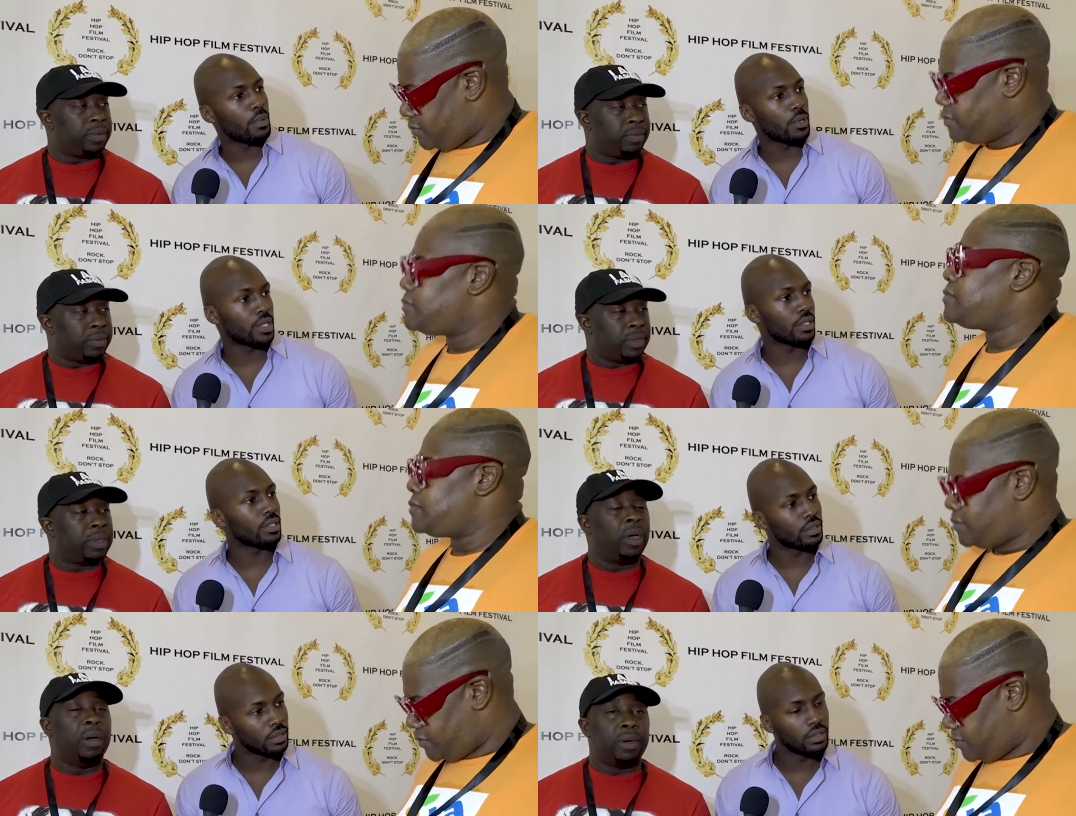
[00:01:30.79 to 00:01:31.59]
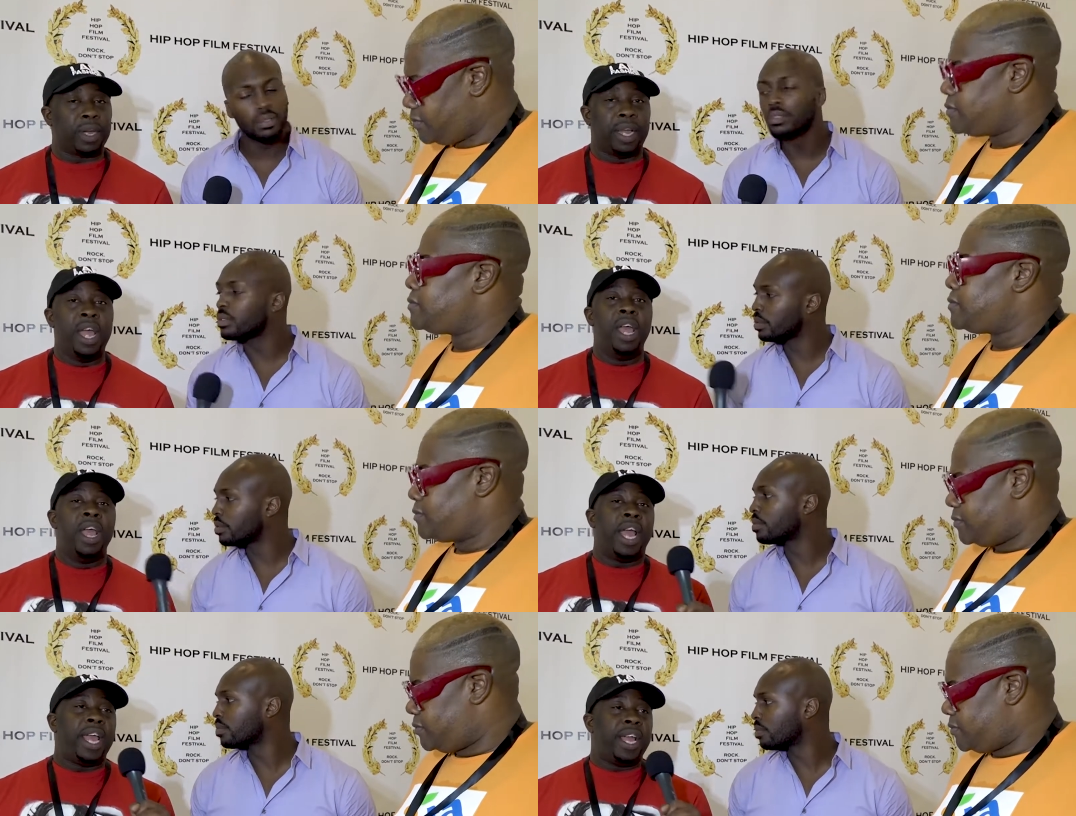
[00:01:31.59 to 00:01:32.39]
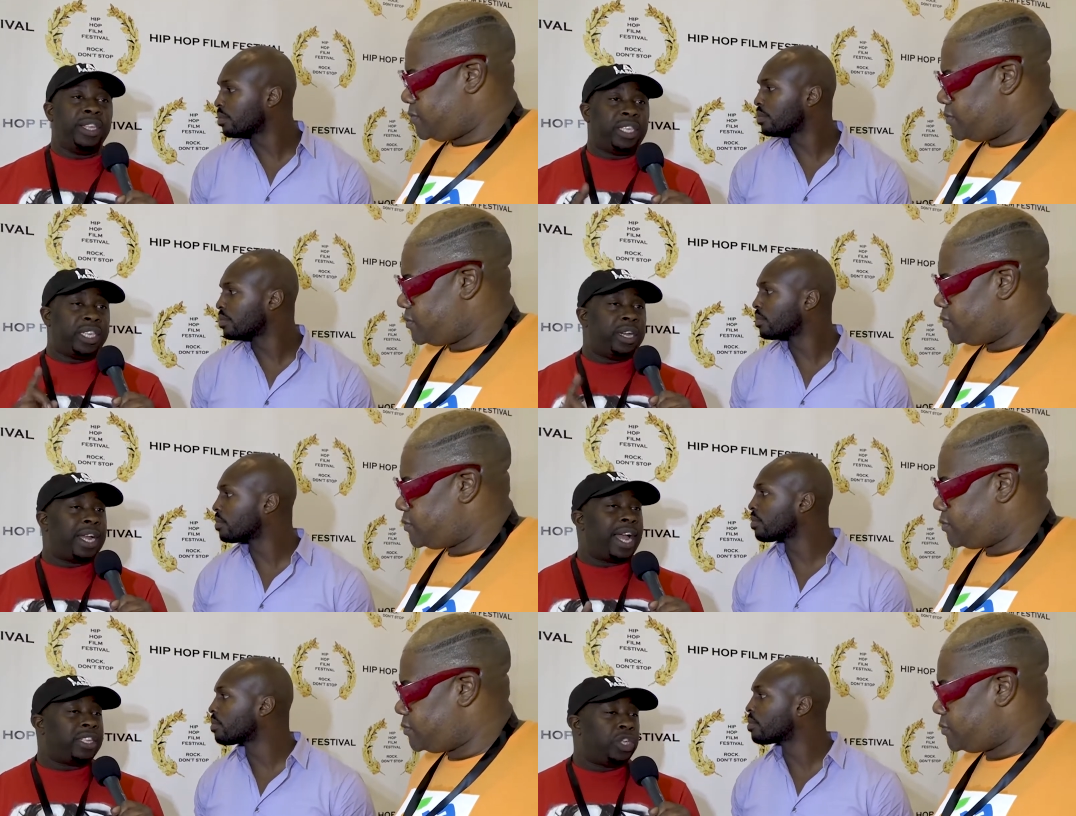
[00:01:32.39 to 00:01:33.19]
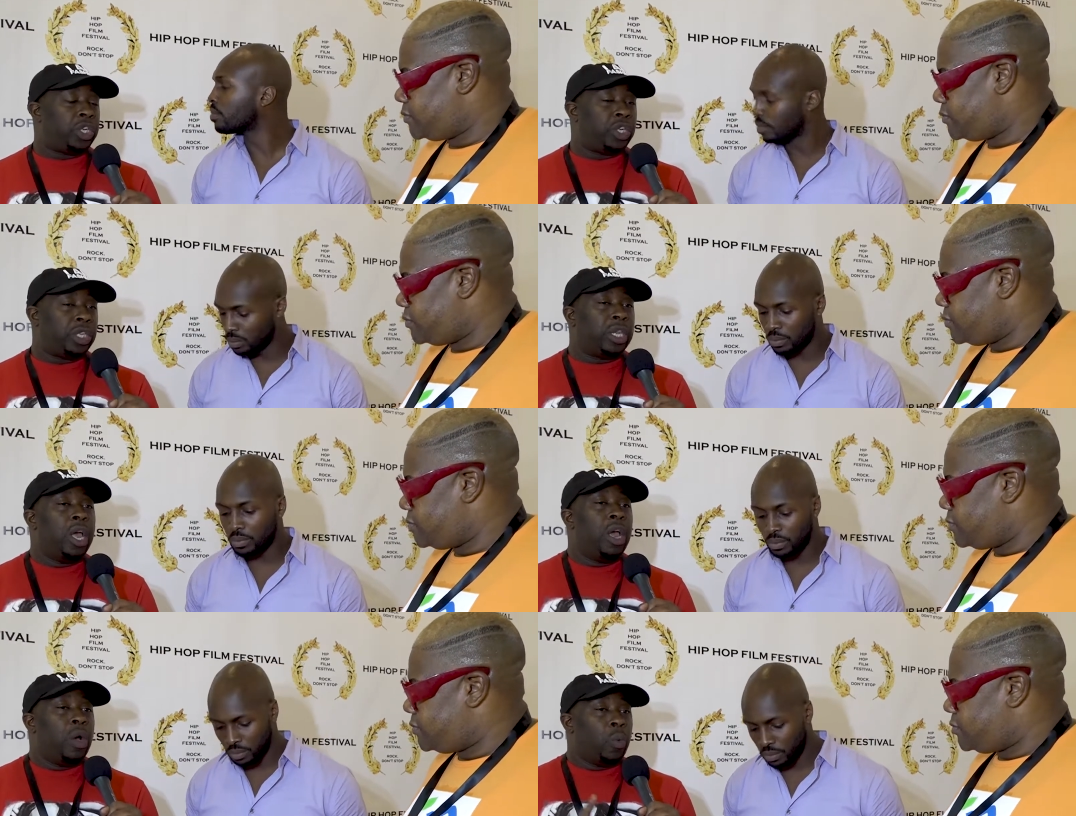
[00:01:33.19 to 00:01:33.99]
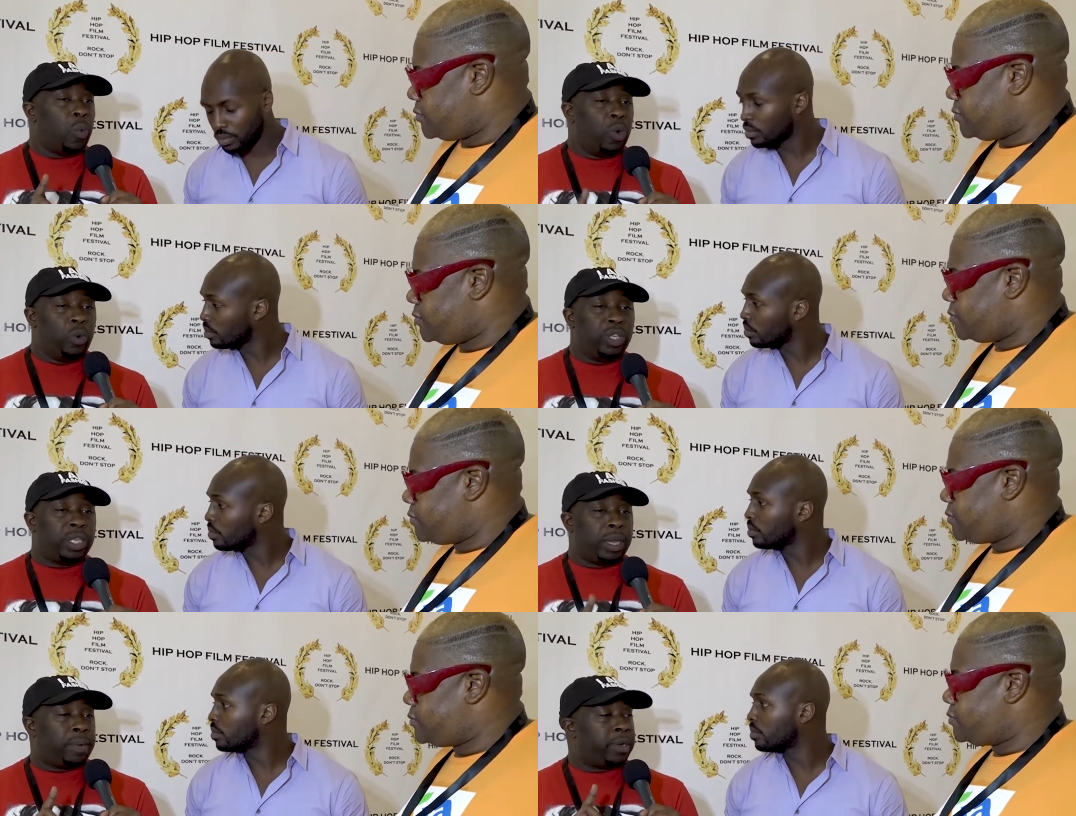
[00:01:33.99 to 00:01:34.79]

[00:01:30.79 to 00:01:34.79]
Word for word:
Speaker 1: person. Oh, okay. And still got the juice. Who's the